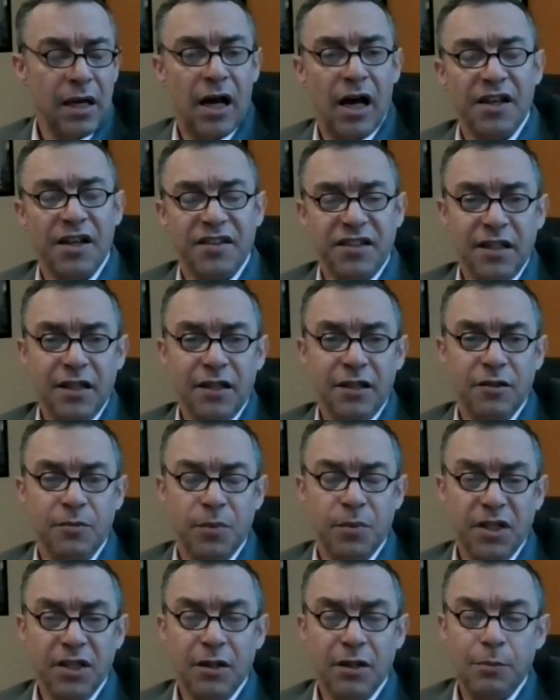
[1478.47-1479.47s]
ASEAN
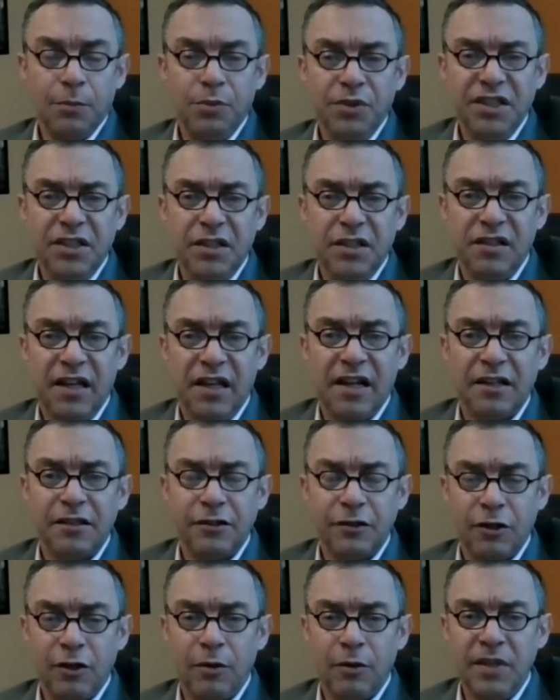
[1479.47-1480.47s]
has been a complete
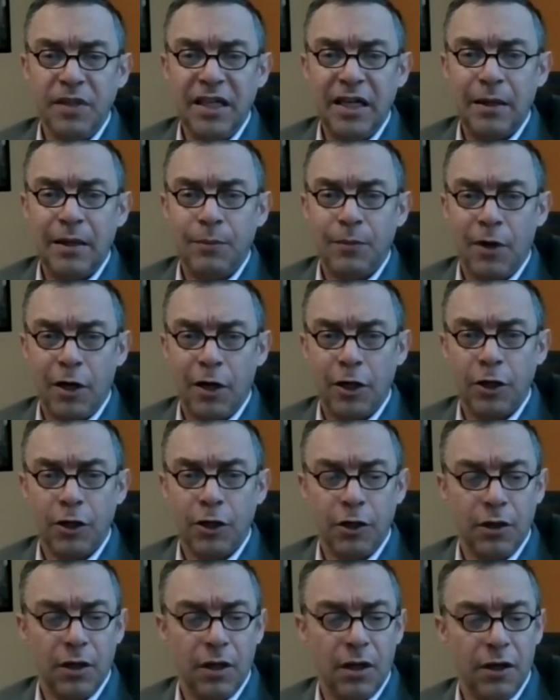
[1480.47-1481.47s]
disaster on
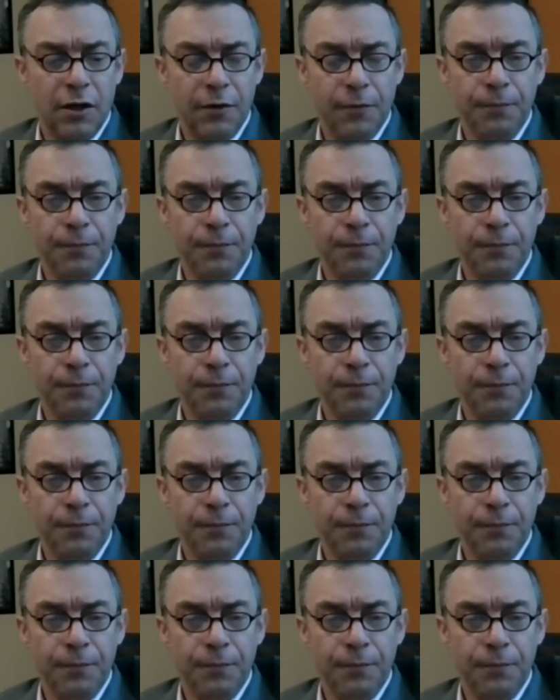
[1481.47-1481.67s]
Myanmar,